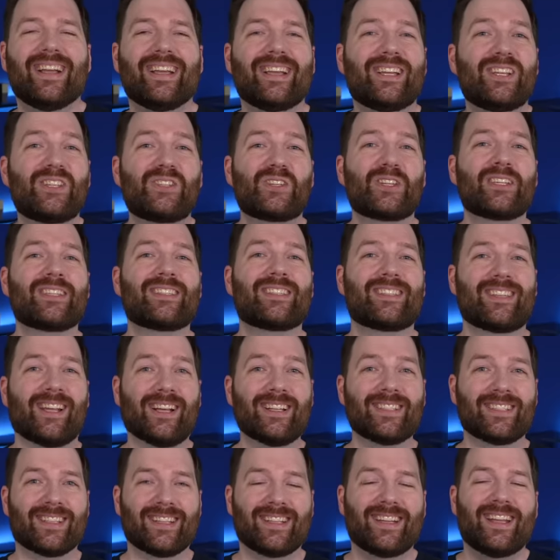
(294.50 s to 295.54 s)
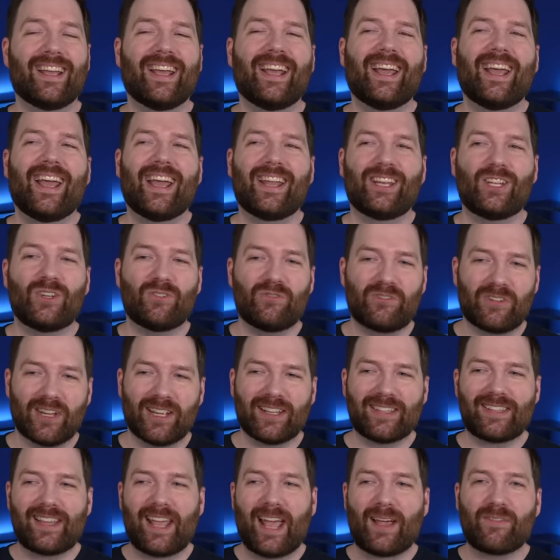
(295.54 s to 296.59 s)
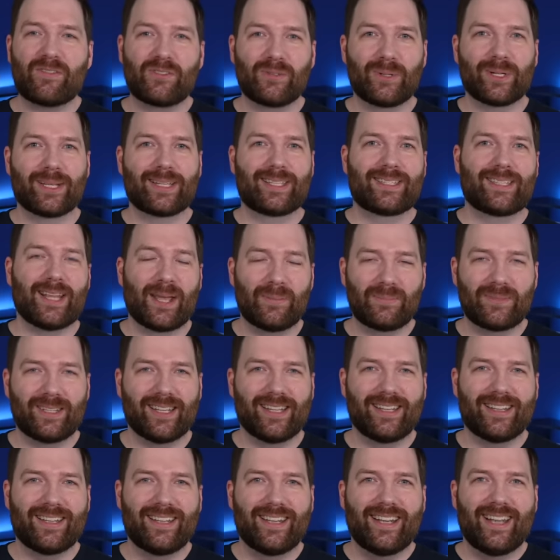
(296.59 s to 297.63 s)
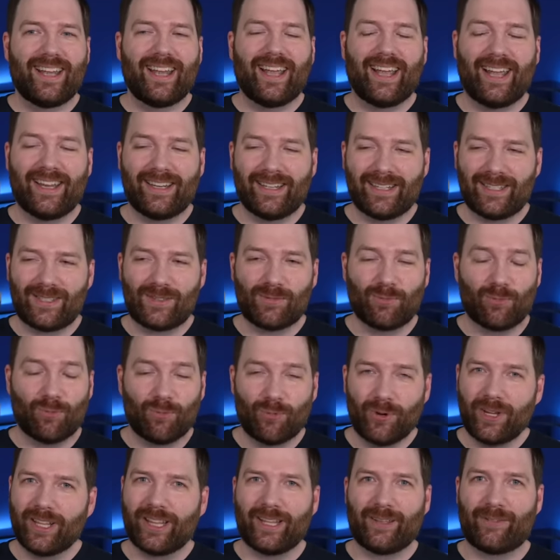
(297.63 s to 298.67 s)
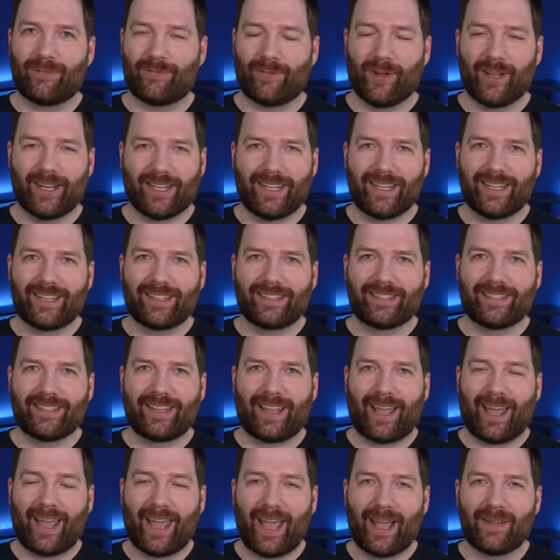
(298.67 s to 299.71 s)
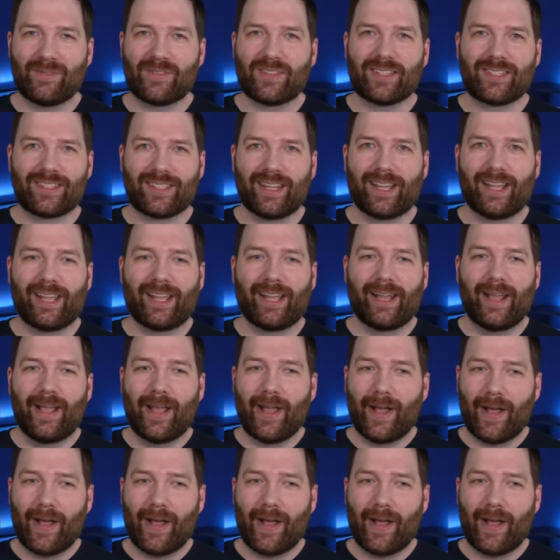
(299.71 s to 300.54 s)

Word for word: It just doesn't. And you just have to accept it. And it's really funny, I have to say.